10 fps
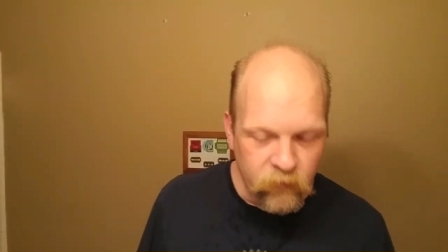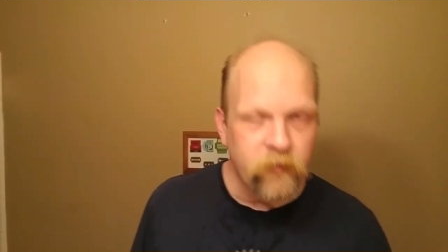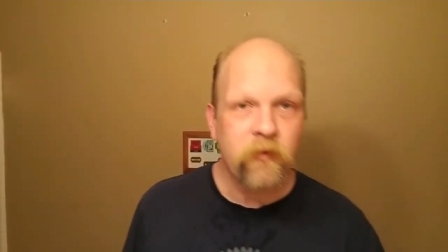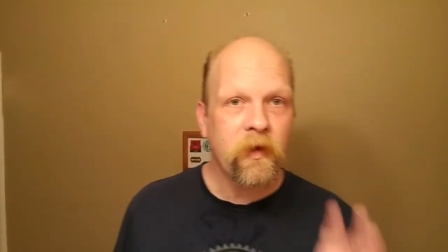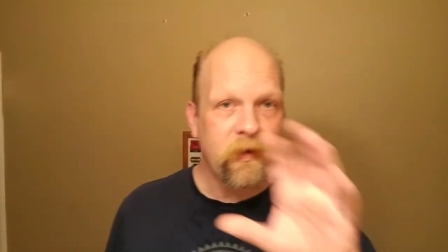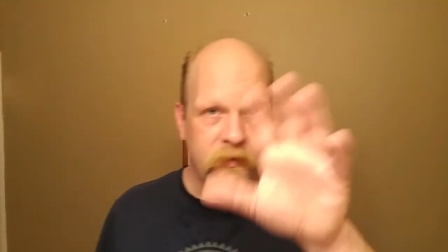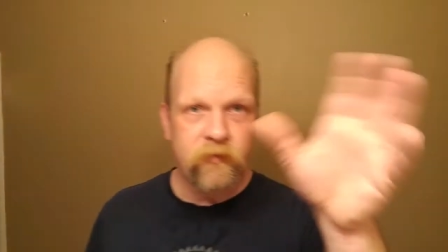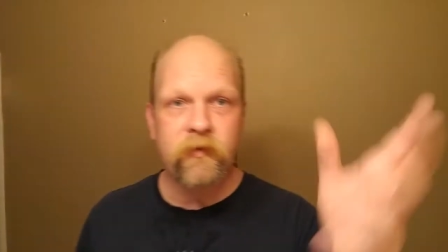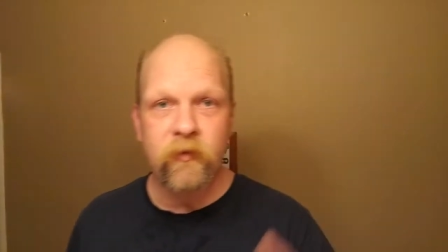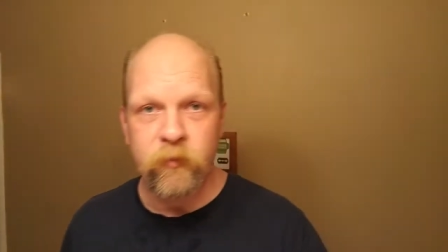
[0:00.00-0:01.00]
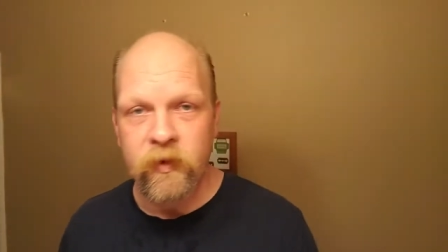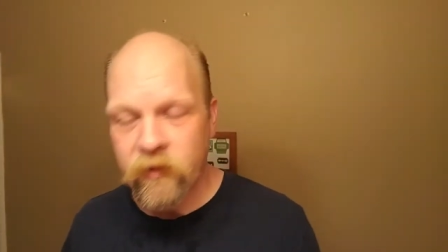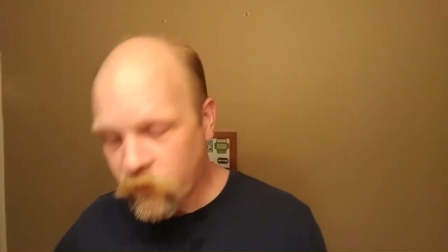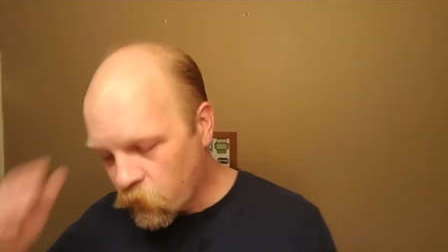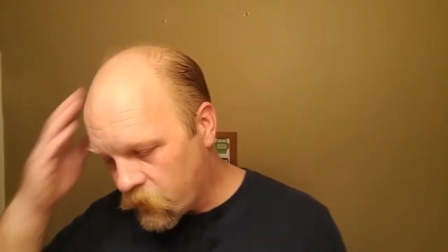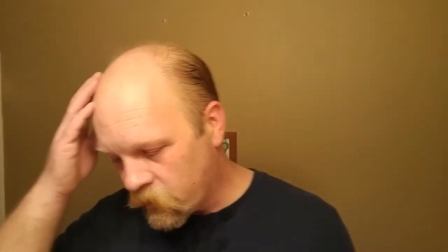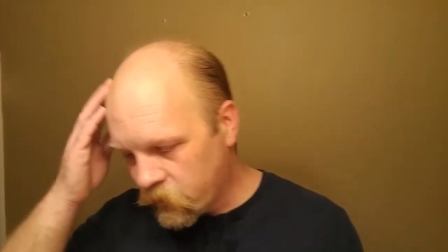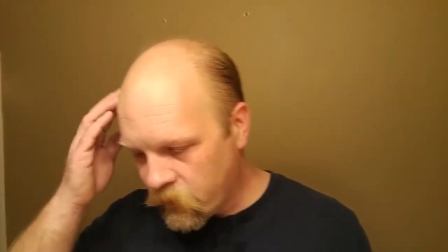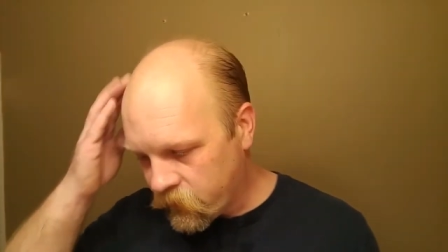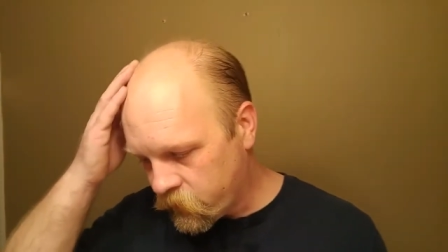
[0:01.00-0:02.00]
for you guys that have been there a
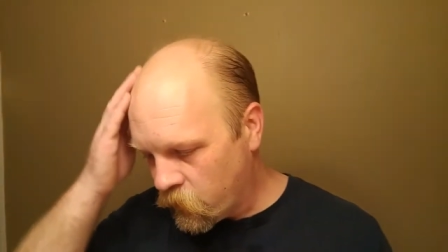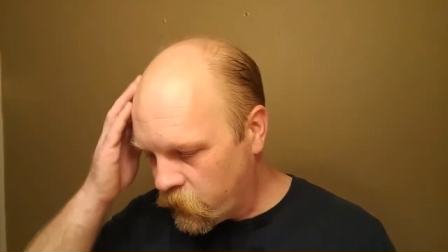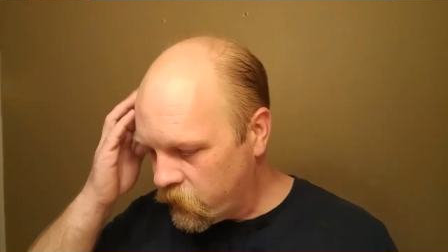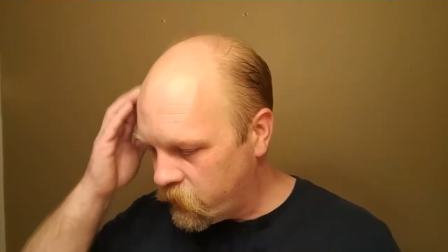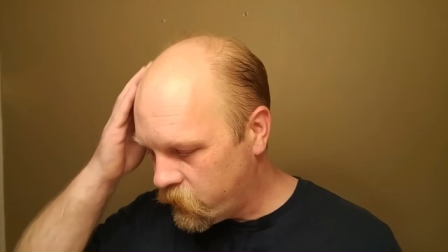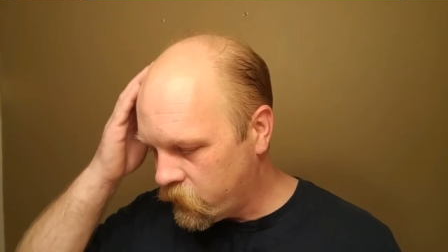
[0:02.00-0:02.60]
while, you guys know it.